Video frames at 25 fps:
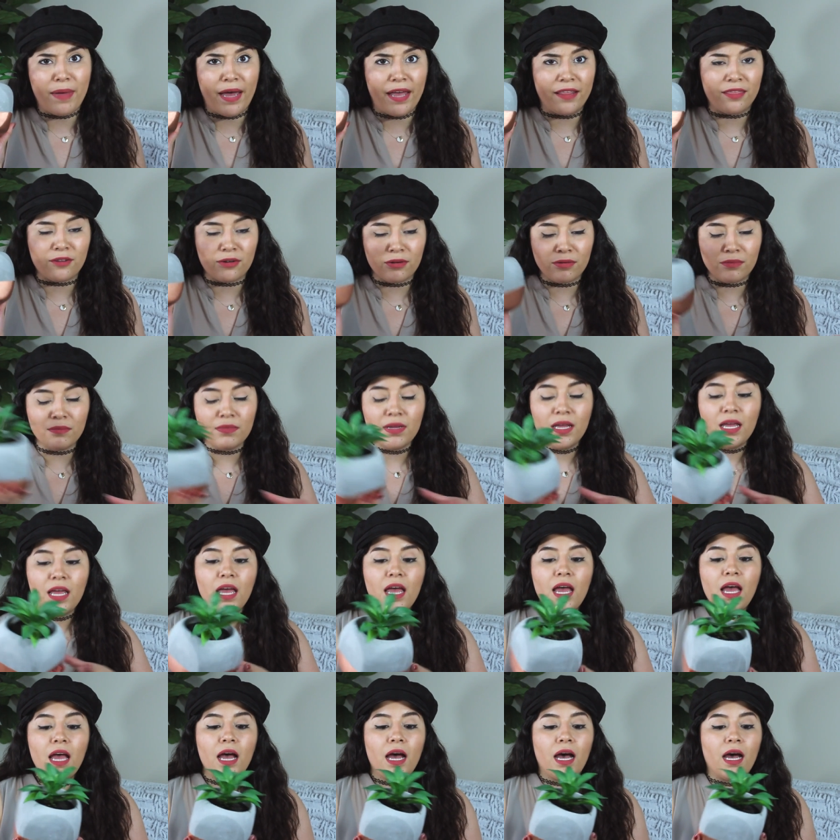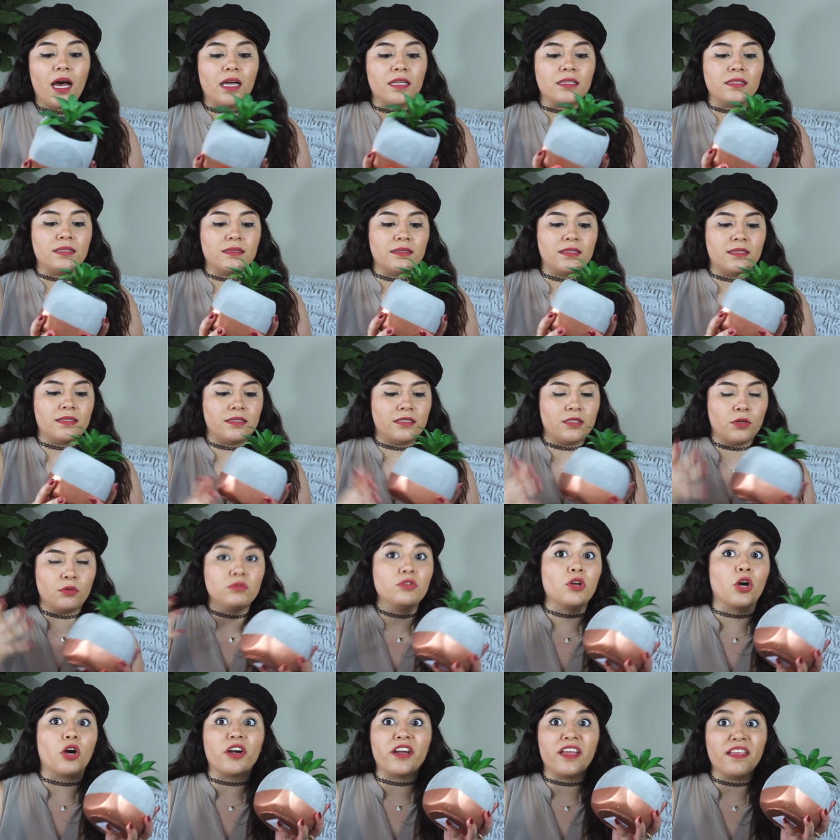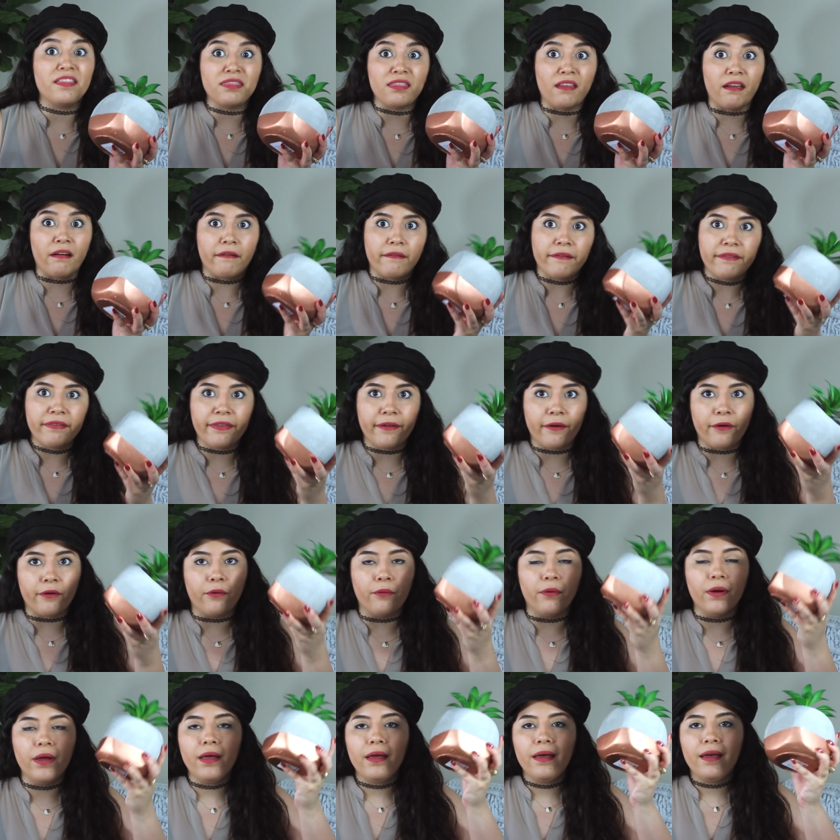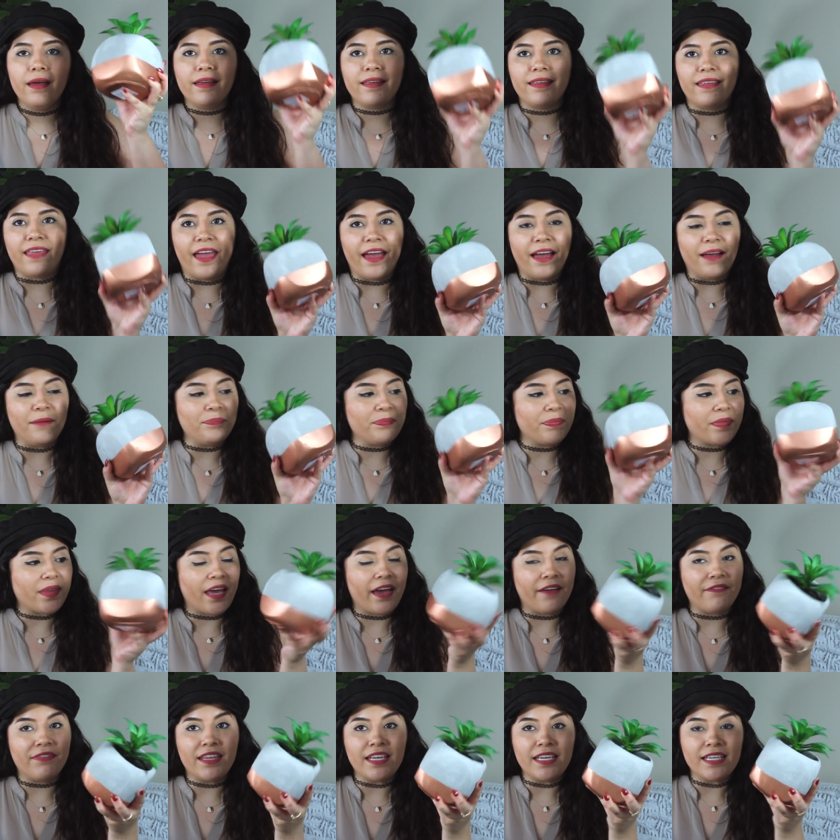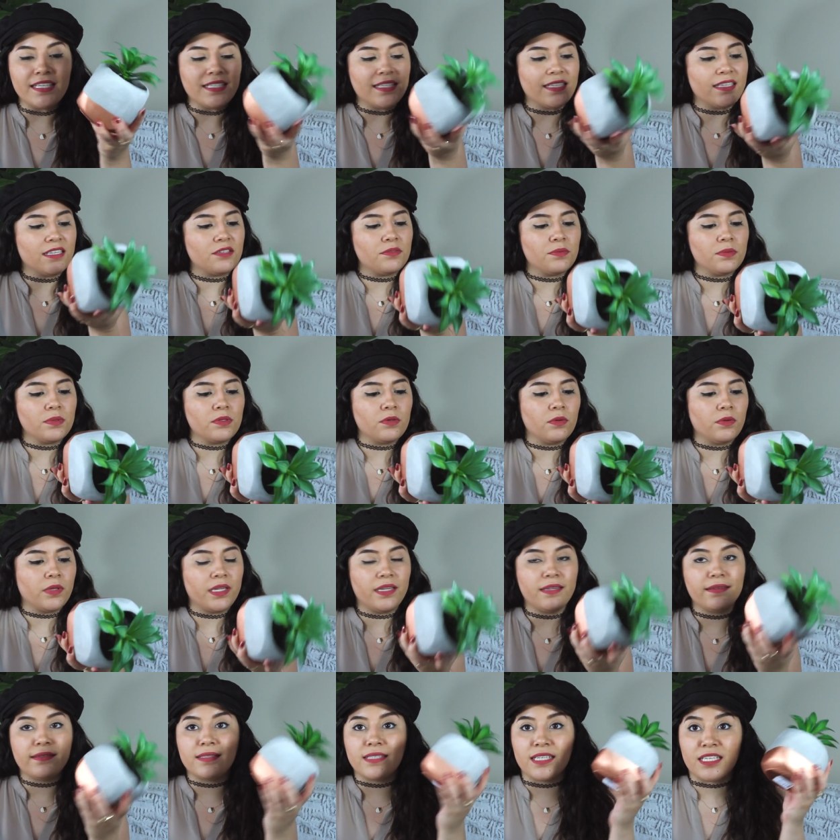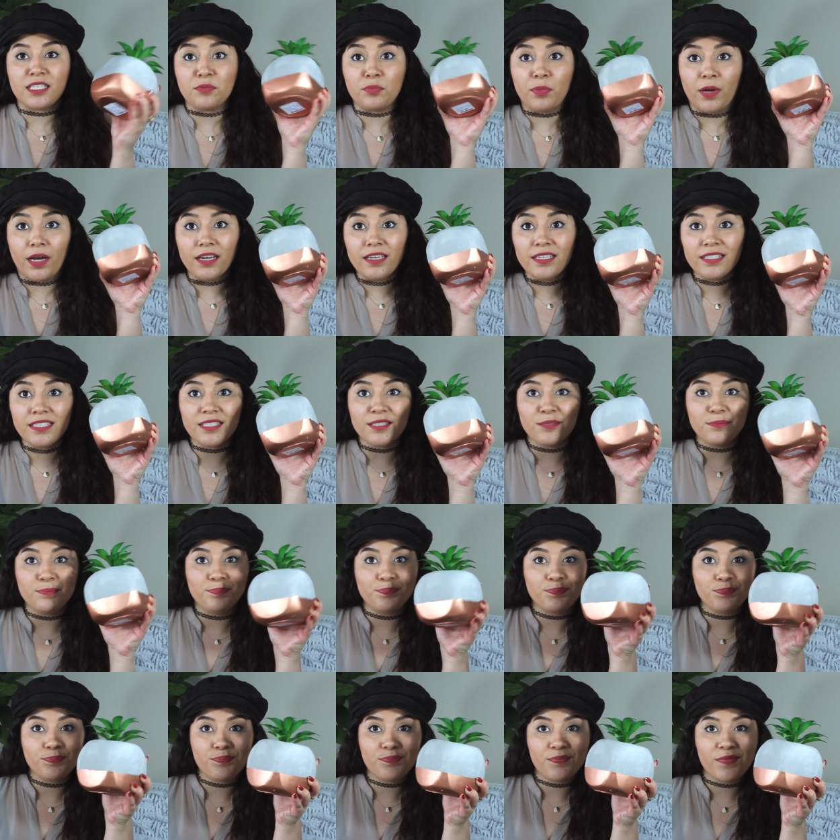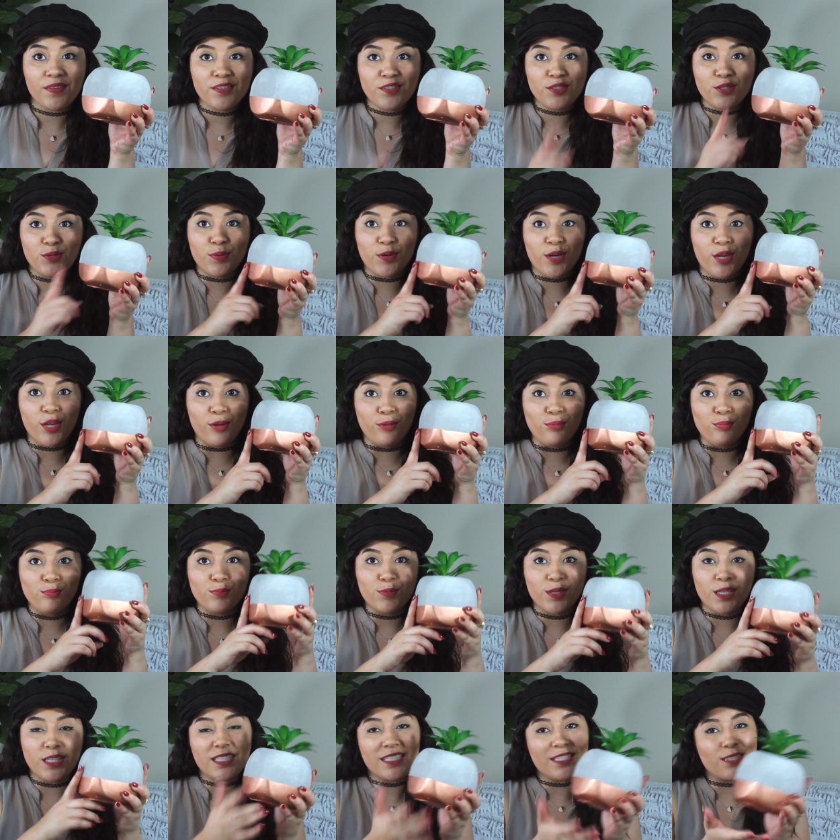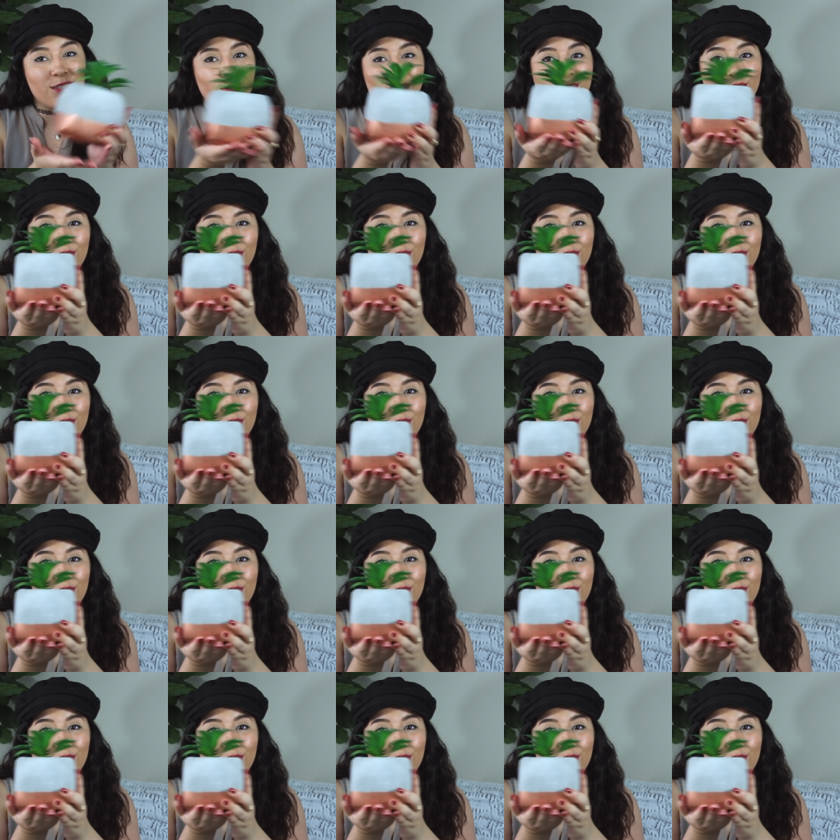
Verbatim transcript: bathroom uh, since it's so dark in there. So yeah, I have this and this was only six bucks super cute. It's so